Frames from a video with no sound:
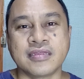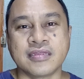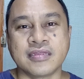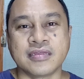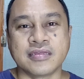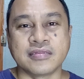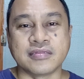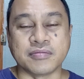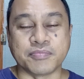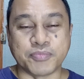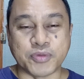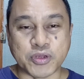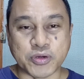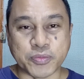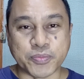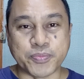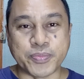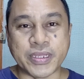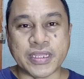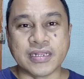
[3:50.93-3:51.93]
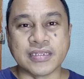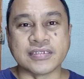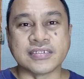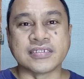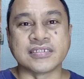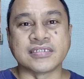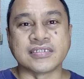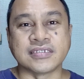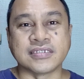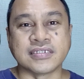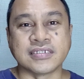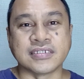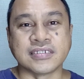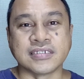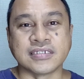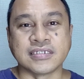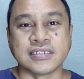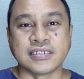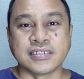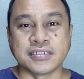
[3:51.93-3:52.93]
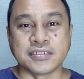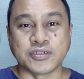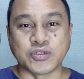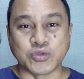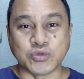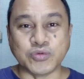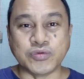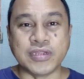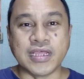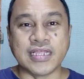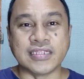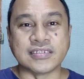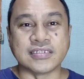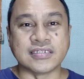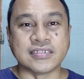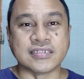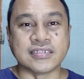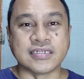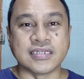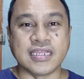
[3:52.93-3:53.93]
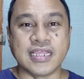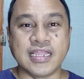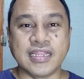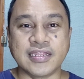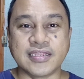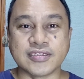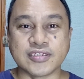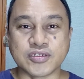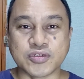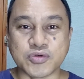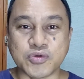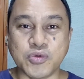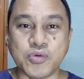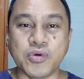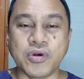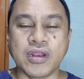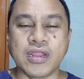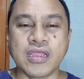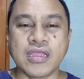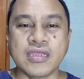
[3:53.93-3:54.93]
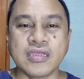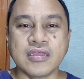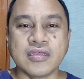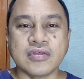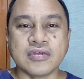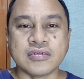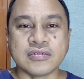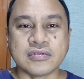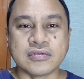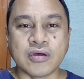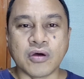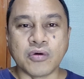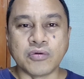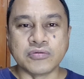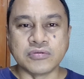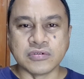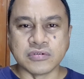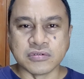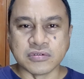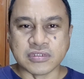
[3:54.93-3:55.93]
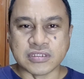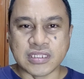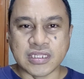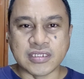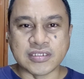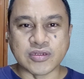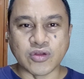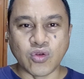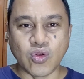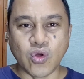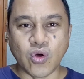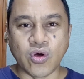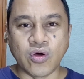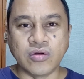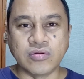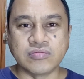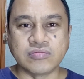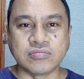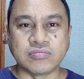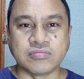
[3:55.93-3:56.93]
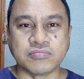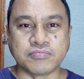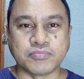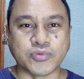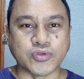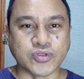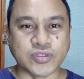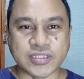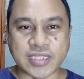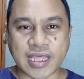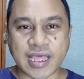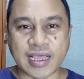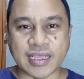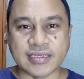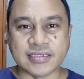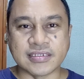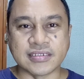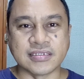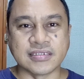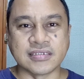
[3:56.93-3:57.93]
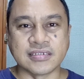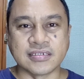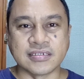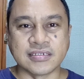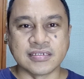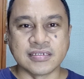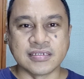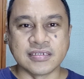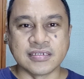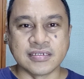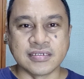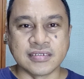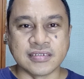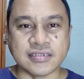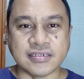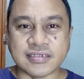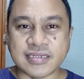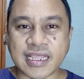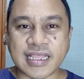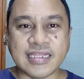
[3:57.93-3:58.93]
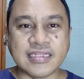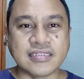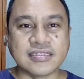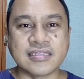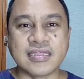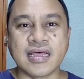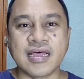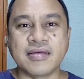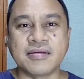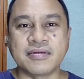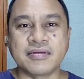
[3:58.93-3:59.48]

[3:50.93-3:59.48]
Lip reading: the pupils, students in the school. So this law protects data,